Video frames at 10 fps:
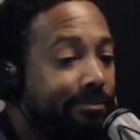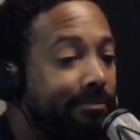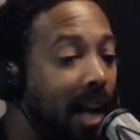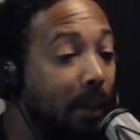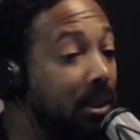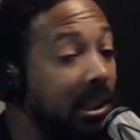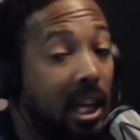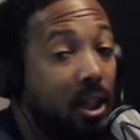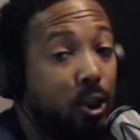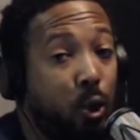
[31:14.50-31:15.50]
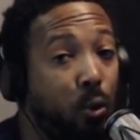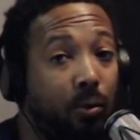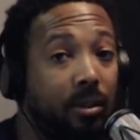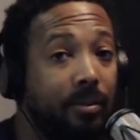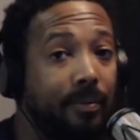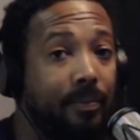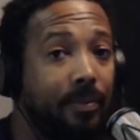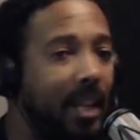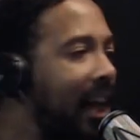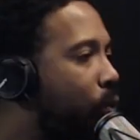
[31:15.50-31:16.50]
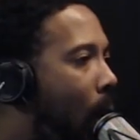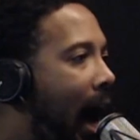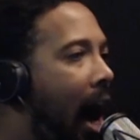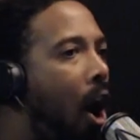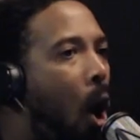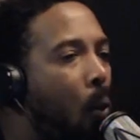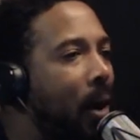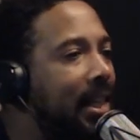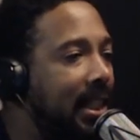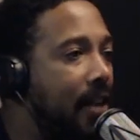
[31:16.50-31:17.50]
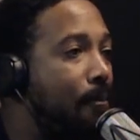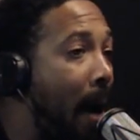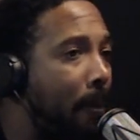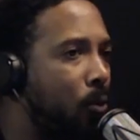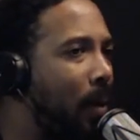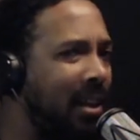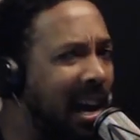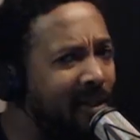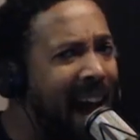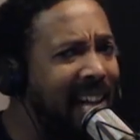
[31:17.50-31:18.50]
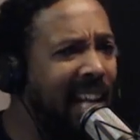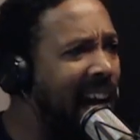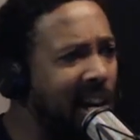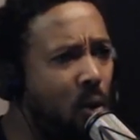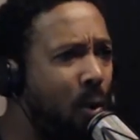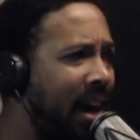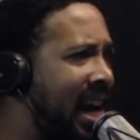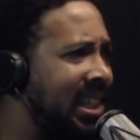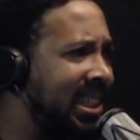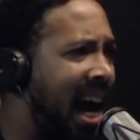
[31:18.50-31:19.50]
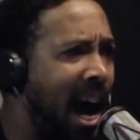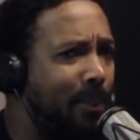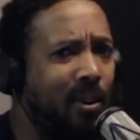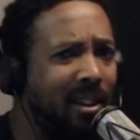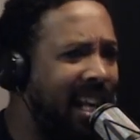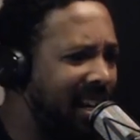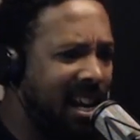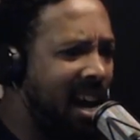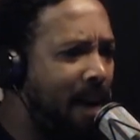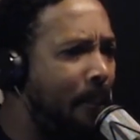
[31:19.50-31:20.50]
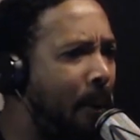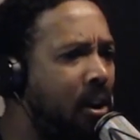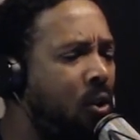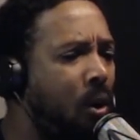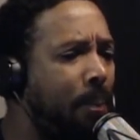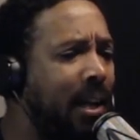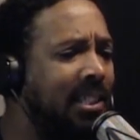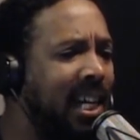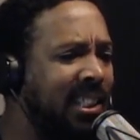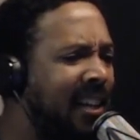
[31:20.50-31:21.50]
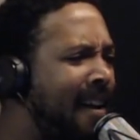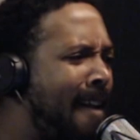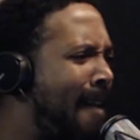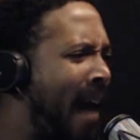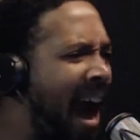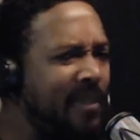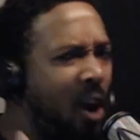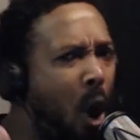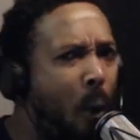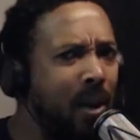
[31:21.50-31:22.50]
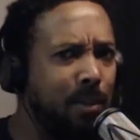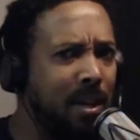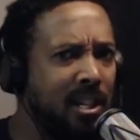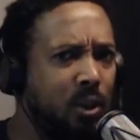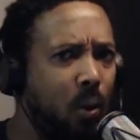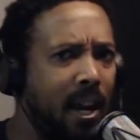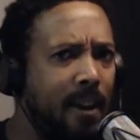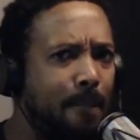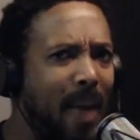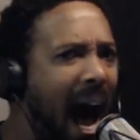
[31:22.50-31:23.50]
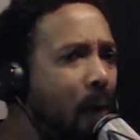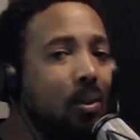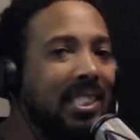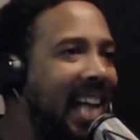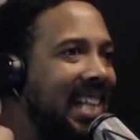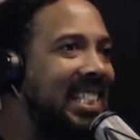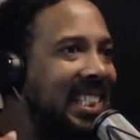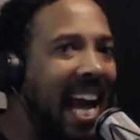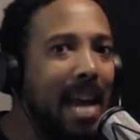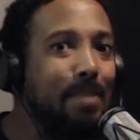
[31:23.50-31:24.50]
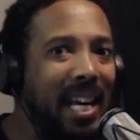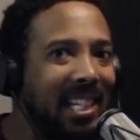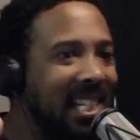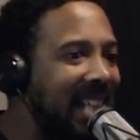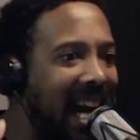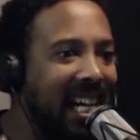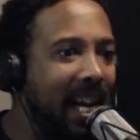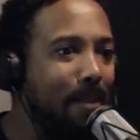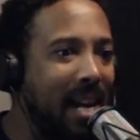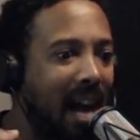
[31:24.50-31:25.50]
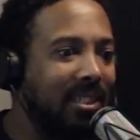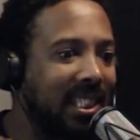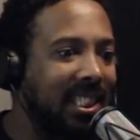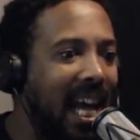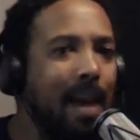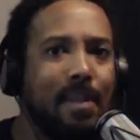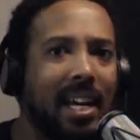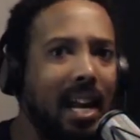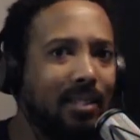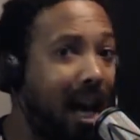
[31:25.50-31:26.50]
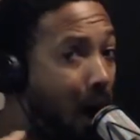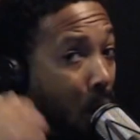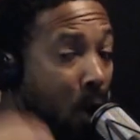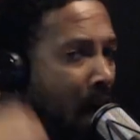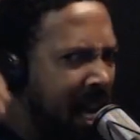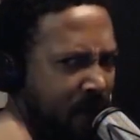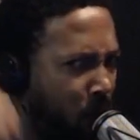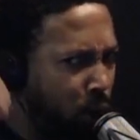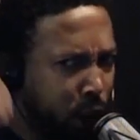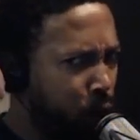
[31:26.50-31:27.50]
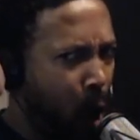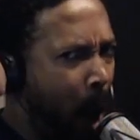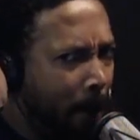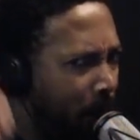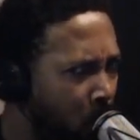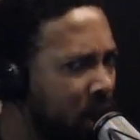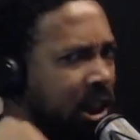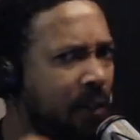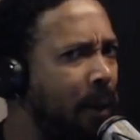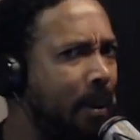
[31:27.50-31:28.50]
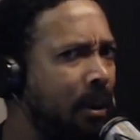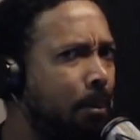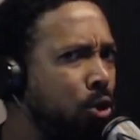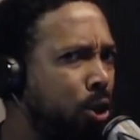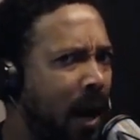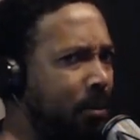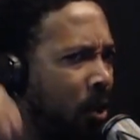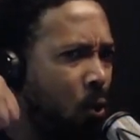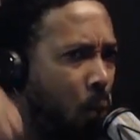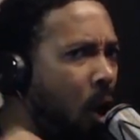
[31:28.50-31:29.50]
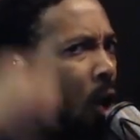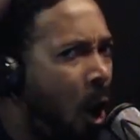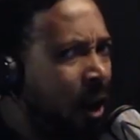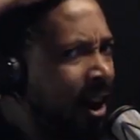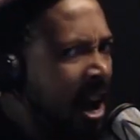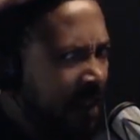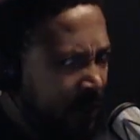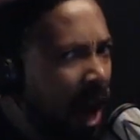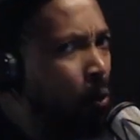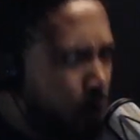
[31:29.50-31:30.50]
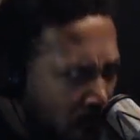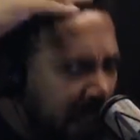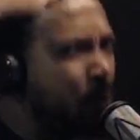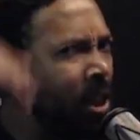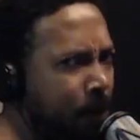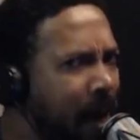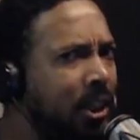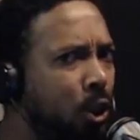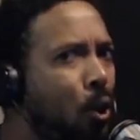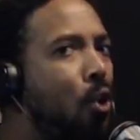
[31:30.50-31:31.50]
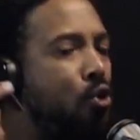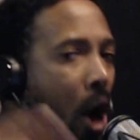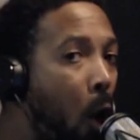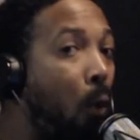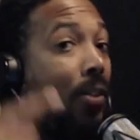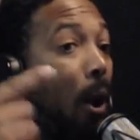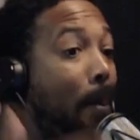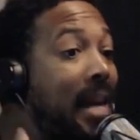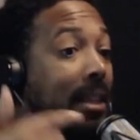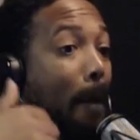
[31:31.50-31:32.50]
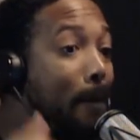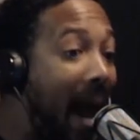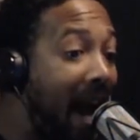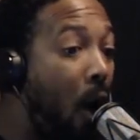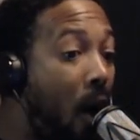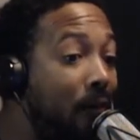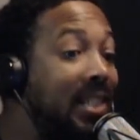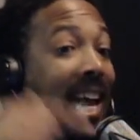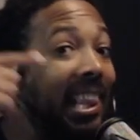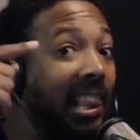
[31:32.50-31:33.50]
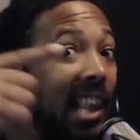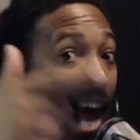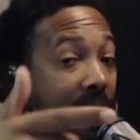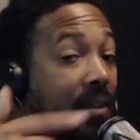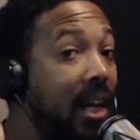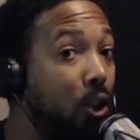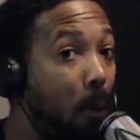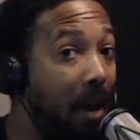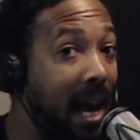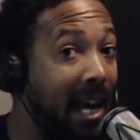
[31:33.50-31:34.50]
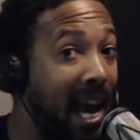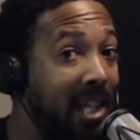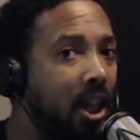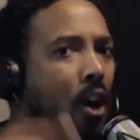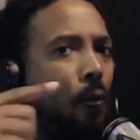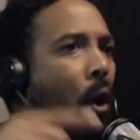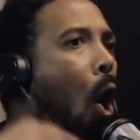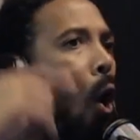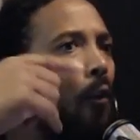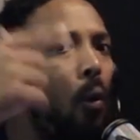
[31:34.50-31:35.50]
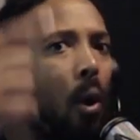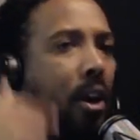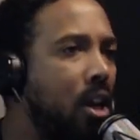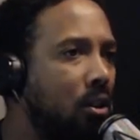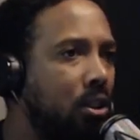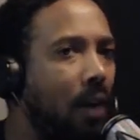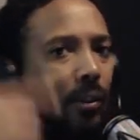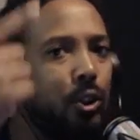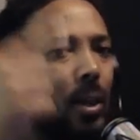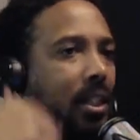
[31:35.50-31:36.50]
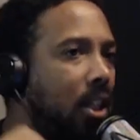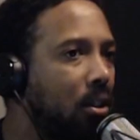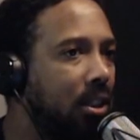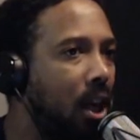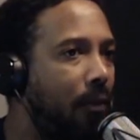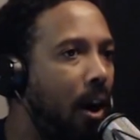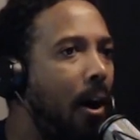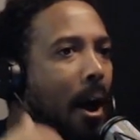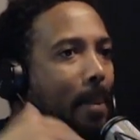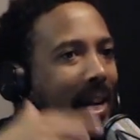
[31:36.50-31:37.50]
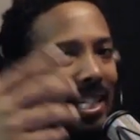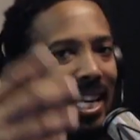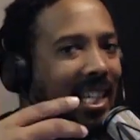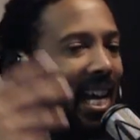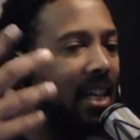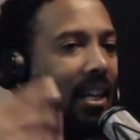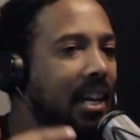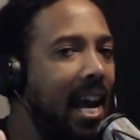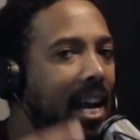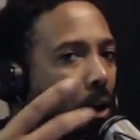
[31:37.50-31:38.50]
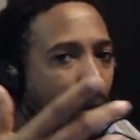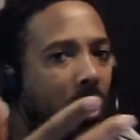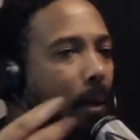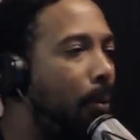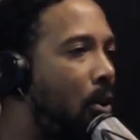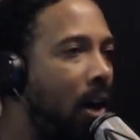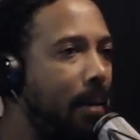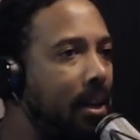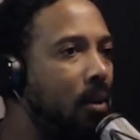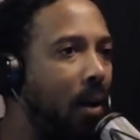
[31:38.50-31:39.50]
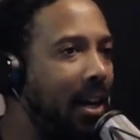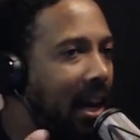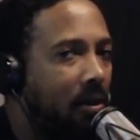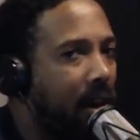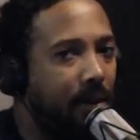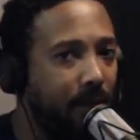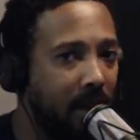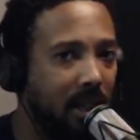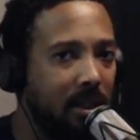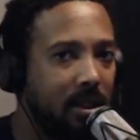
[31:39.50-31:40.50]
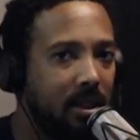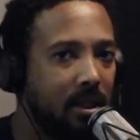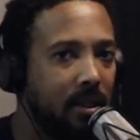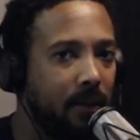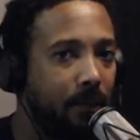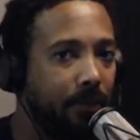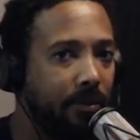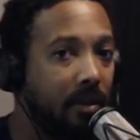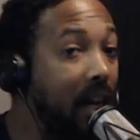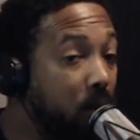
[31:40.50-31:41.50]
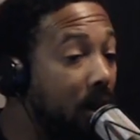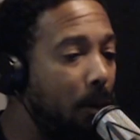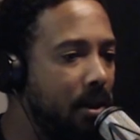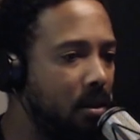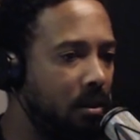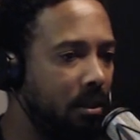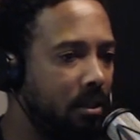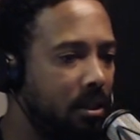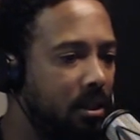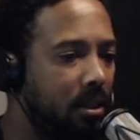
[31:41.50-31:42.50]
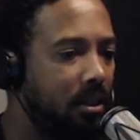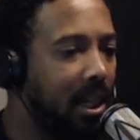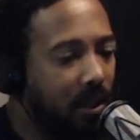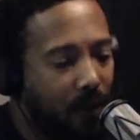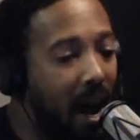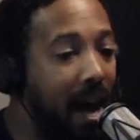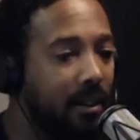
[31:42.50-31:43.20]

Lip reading: I'm just telling you the truth. That's why I always give my perspective. I don't act like I don't work at a job and all that. Yeah, I'm part of a corporate plantation. I haven't always been this way. I was that same nigga. At least I can admit I was the same nigga that was like, oh, if you just pull yourself up on the bootstraps and work hard, they'll really respect you. No, they'll be in the back office laughing at your black ass for overworking yourself and stressing yourself out, because at the end of the day, they're running a program anyway. They don't give a fuck. That's what they'll be doing. That's a fact.